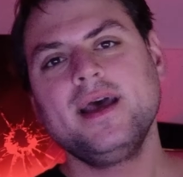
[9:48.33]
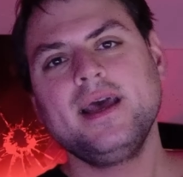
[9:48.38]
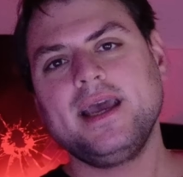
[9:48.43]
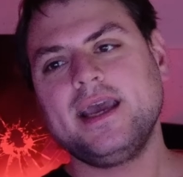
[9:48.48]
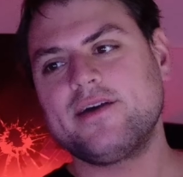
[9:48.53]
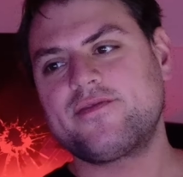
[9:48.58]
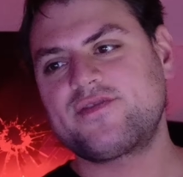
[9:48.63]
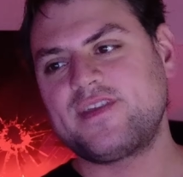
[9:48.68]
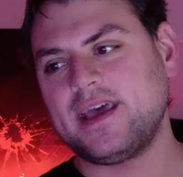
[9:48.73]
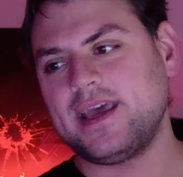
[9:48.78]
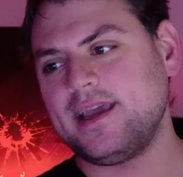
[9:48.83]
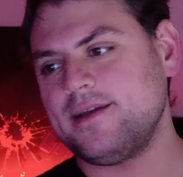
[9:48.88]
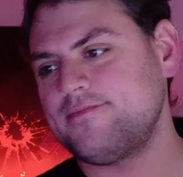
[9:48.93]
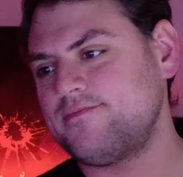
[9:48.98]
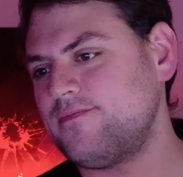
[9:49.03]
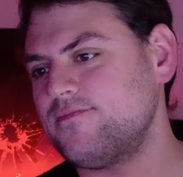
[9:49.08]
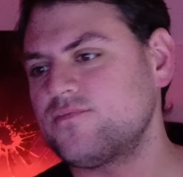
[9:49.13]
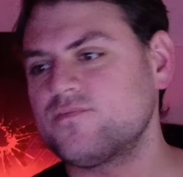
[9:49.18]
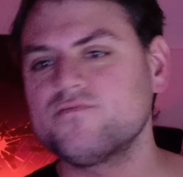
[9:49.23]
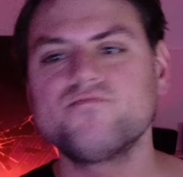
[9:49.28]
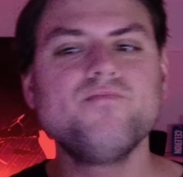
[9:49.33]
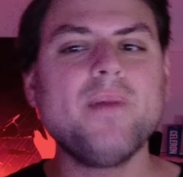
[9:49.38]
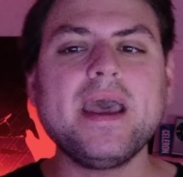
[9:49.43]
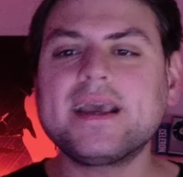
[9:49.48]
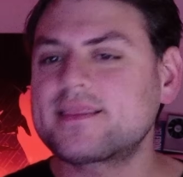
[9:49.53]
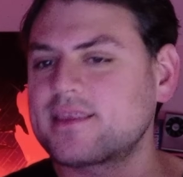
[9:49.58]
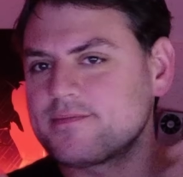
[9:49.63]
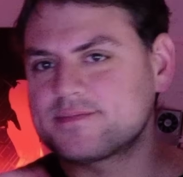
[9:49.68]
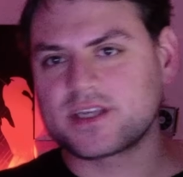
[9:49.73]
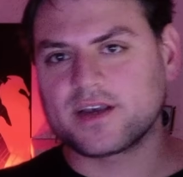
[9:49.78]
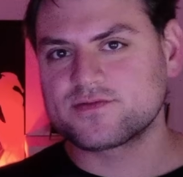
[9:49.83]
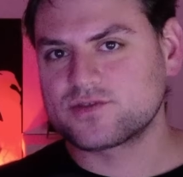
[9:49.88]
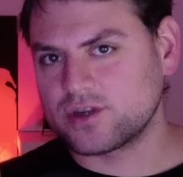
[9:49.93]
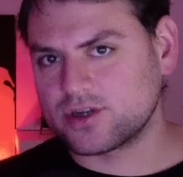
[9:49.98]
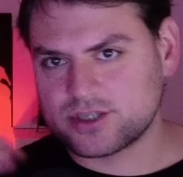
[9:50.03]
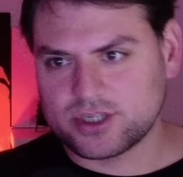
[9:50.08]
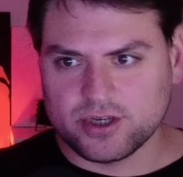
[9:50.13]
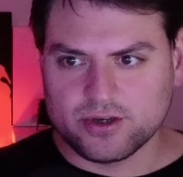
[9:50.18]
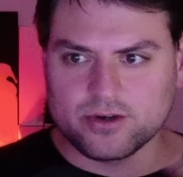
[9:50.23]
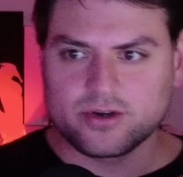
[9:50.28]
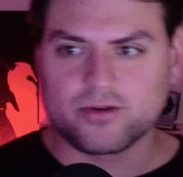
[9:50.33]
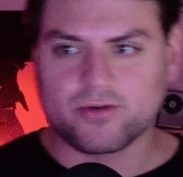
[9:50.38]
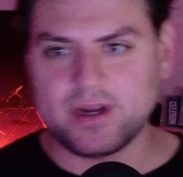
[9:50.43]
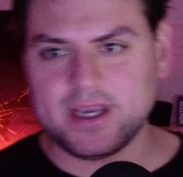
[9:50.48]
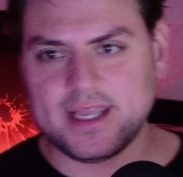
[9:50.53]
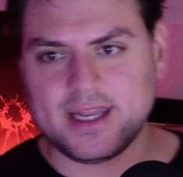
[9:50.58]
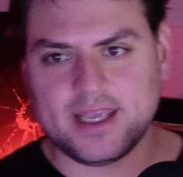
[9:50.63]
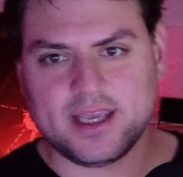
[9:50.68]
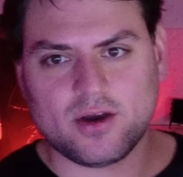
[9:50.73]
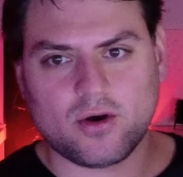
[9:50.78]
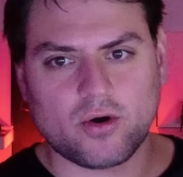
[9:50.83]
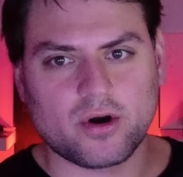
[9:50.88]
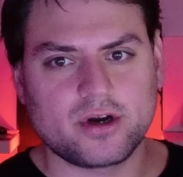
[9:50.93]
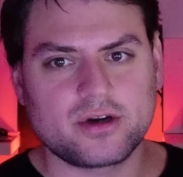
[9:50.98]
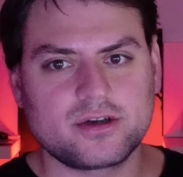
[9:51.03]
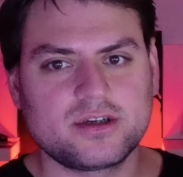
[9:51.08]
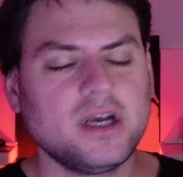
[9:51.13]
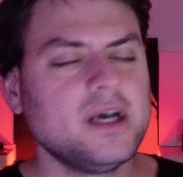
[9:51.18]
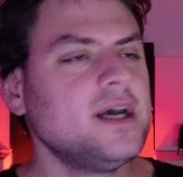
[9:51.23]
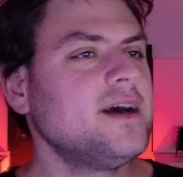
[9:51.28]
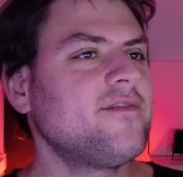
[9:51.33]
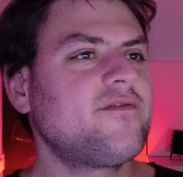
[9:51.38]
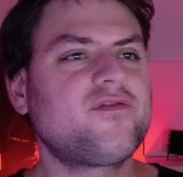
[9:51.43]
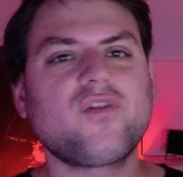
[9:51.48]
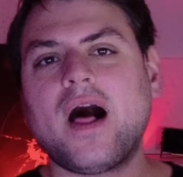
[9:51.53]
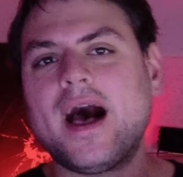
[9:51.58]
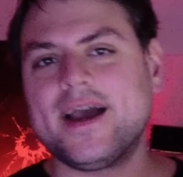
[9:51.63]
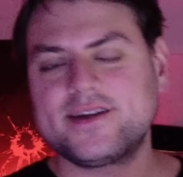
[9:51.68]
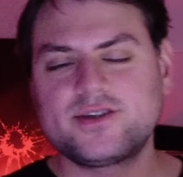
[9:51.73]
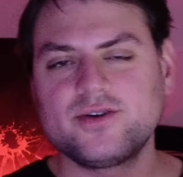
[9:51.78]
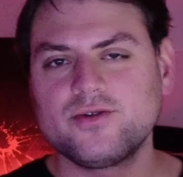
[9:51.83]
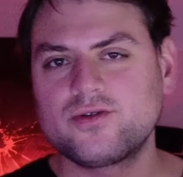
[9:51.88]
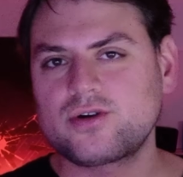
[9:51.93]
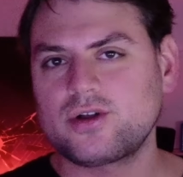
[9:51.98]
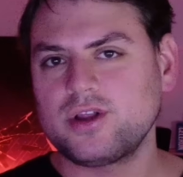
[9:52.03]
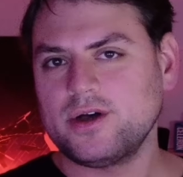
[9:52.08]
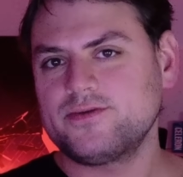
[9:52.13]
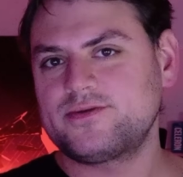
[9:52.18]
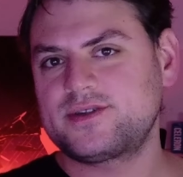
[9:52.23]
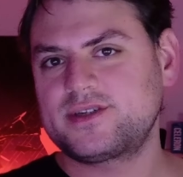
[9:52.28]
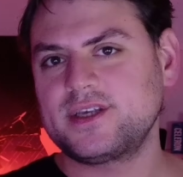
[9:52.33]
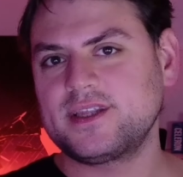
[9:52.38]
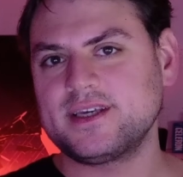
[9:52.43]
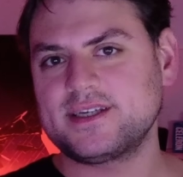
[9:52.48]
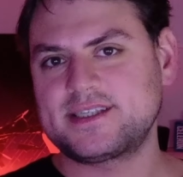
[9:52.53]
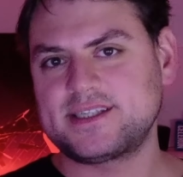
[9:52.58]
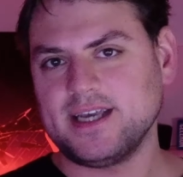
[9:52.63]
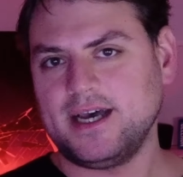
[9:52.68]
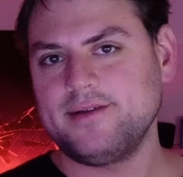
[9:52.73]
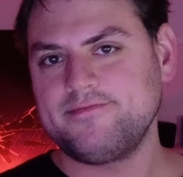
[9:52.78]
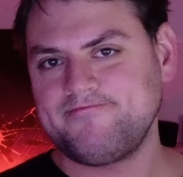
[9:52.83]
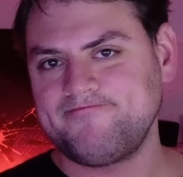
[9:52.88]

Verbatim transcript: if they make themselves look too greedy or fly too close to the sun.